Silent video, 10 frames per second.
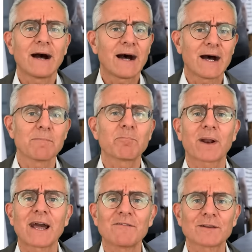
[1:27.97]
a
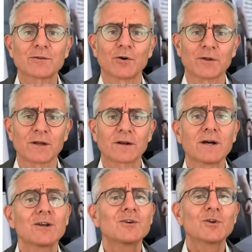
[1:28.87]
private owner
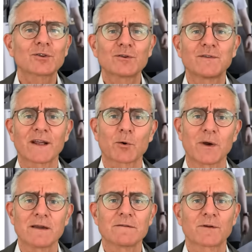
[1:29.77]
not too far
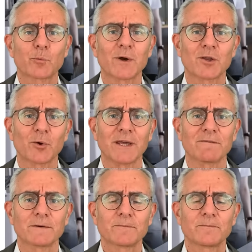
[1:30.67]
away from where you live.